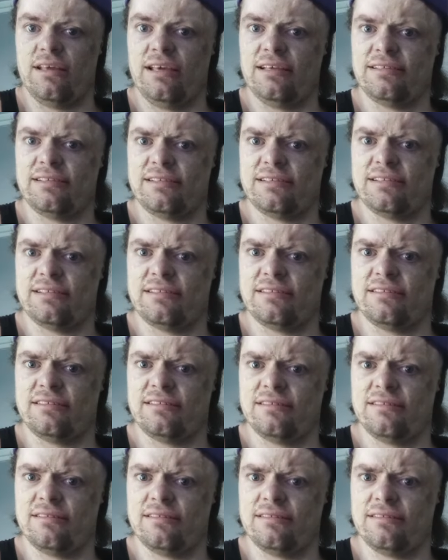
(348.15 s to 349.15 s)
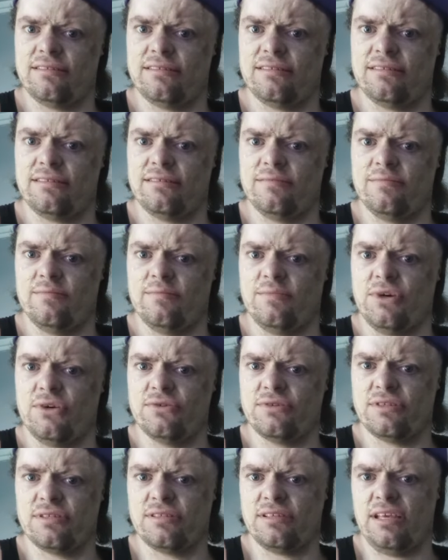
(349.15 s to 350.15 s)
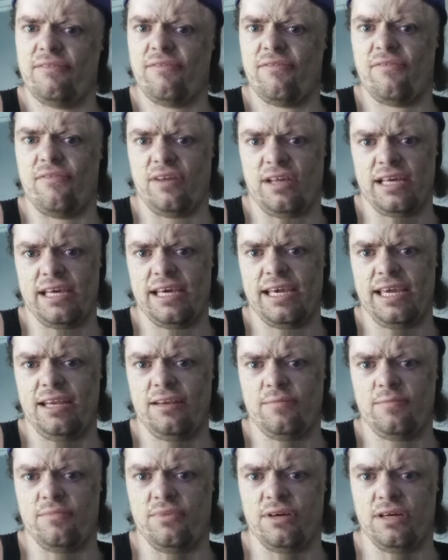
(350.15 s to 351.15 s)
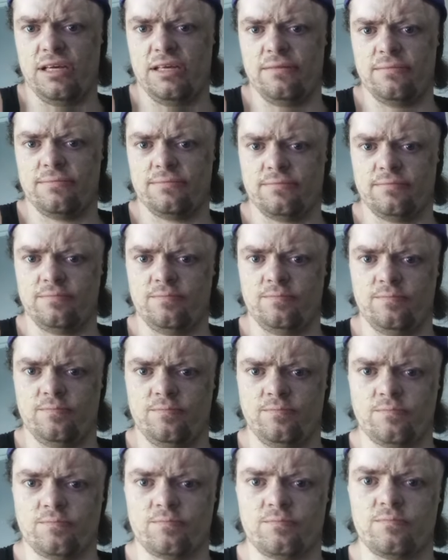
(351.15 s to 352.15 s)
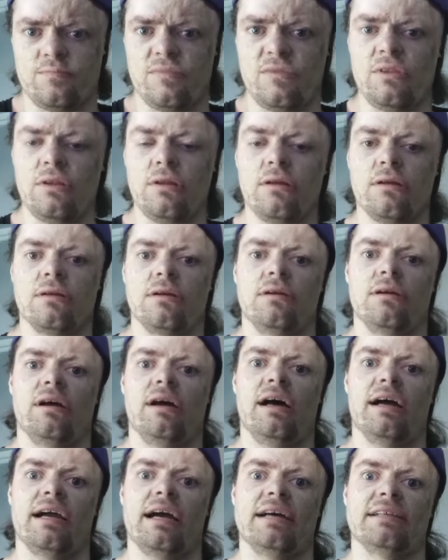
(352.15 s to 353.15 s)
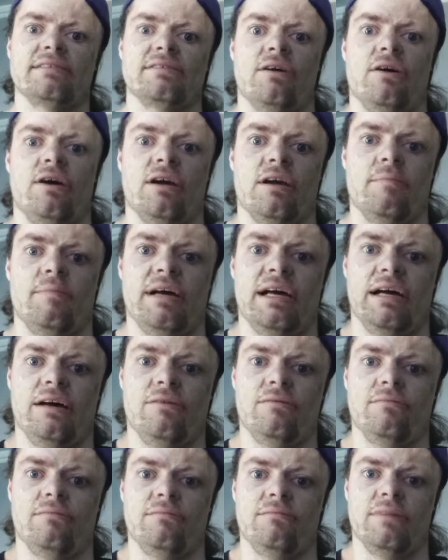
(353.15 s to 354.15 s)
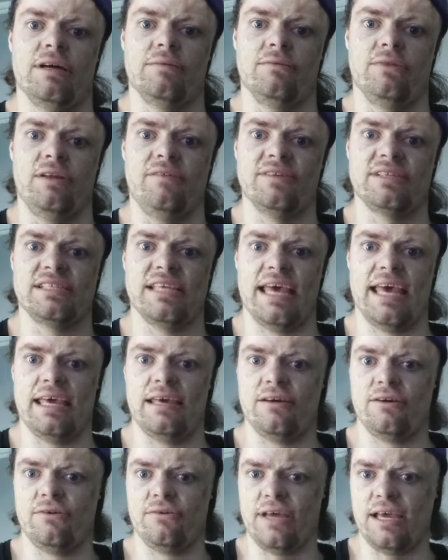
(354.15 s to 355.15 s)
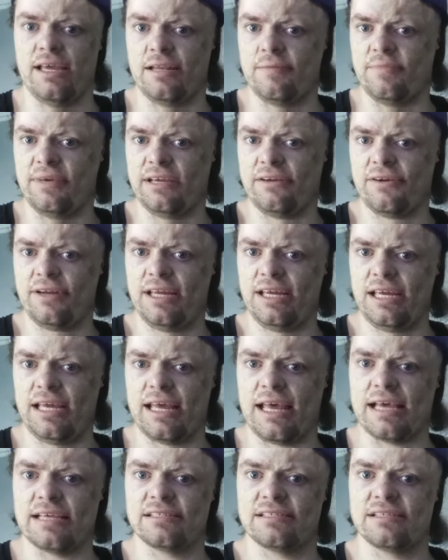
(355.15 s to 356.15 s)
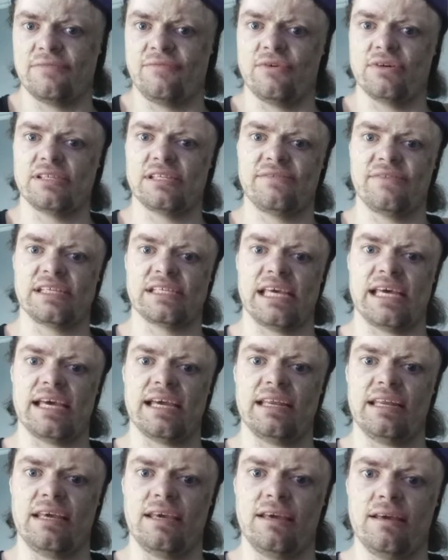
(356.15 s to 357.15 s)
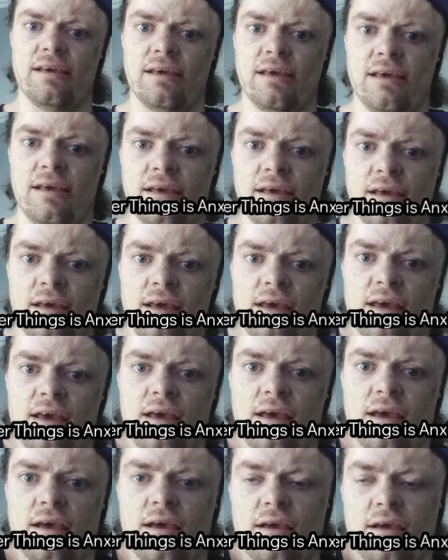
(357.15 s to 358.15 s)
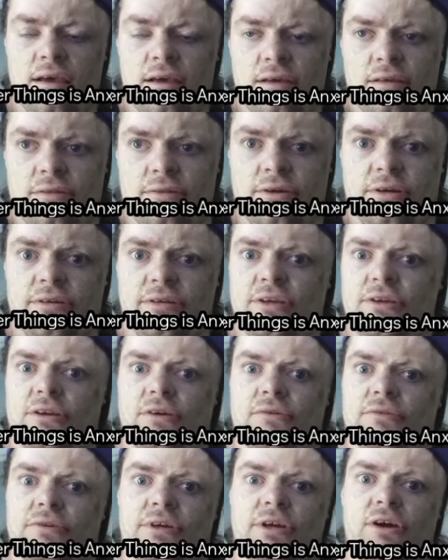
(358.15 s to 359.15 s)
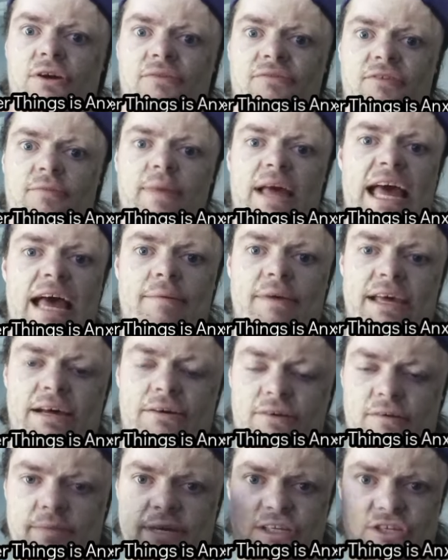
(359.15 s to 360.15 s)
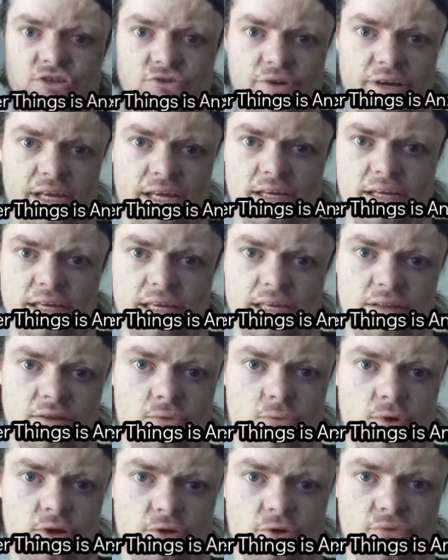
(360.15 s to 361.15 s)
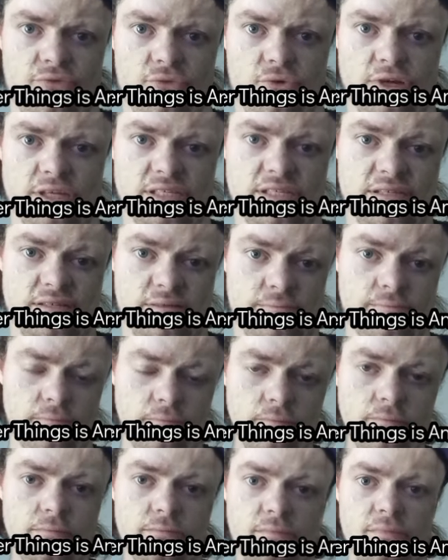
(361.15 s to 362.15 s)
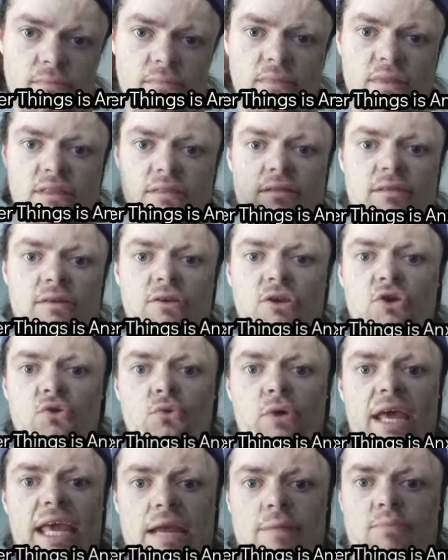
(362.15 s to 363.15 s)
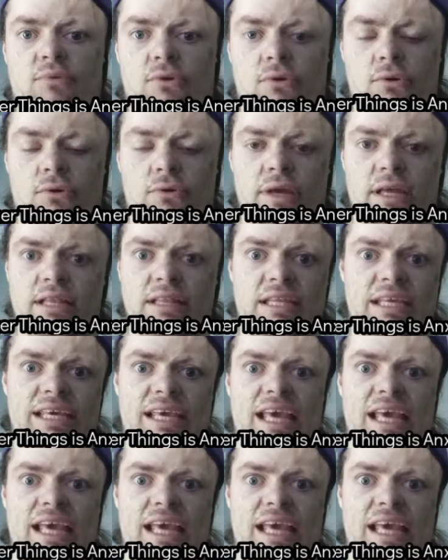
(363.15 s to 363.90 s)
It's mostly fine, but I gotta talk about I believe it's Ayo Edebiri as the voice of anxiety. The you know the girl from Abbott Elementary and the one who voiced the new April in